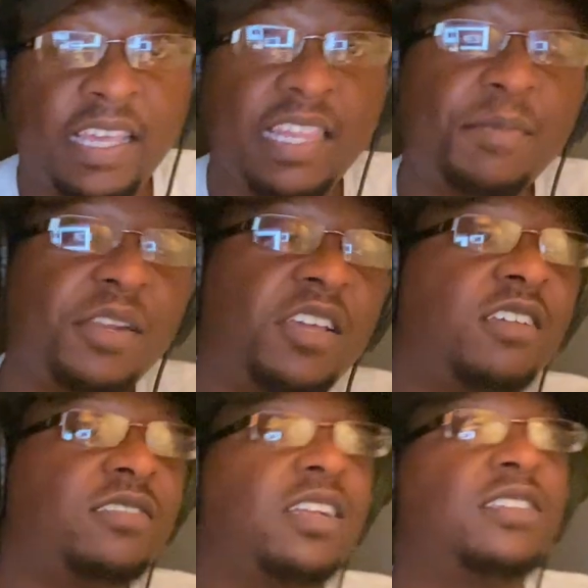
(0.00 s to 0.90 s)
Let me know
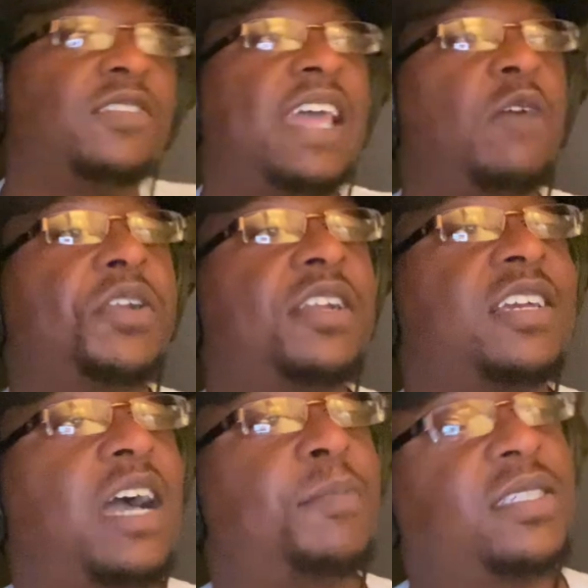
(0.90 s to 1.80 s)
y'all's thoughts on that one in the
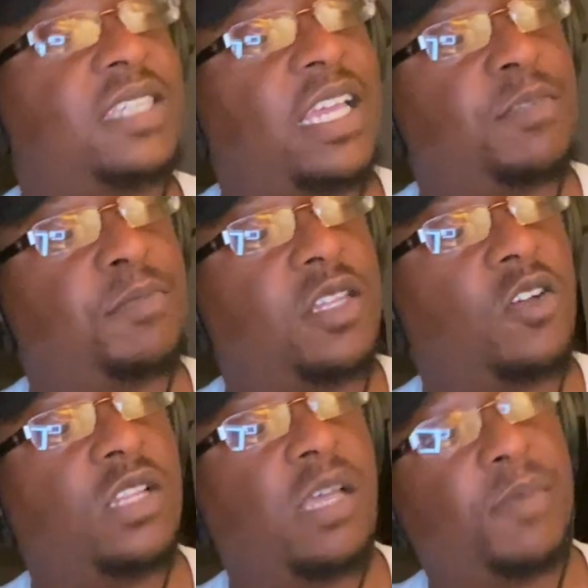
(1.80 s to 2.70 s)
comment section
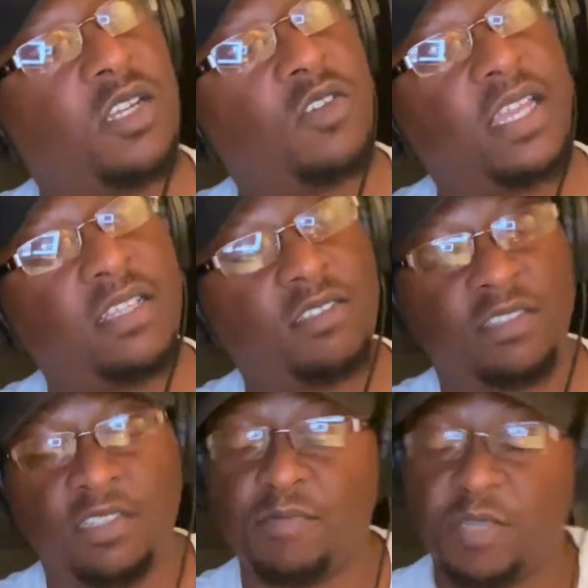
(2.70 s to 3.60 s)
below, and let me know the
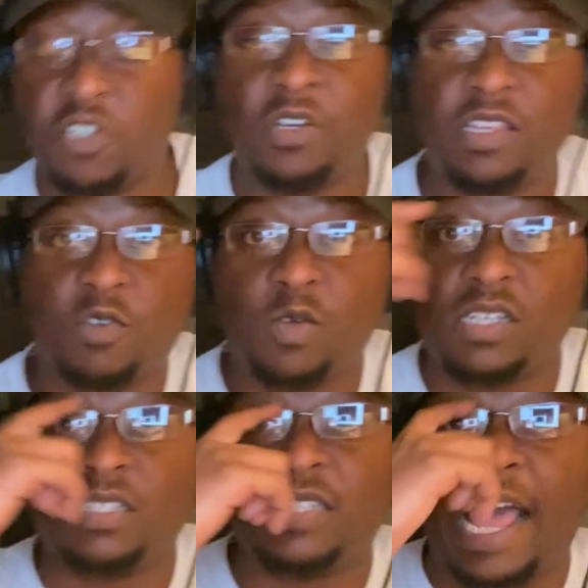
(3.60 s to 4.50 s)
answers to the majority of the
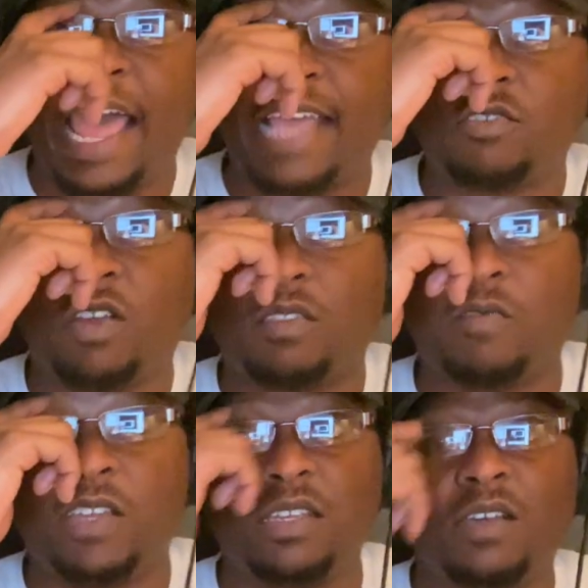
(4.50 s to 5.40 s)
questions I asked throughout the
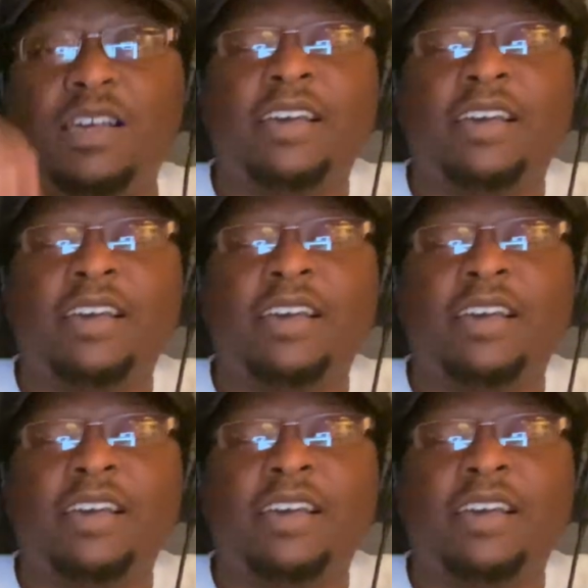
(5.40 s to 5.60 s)
video.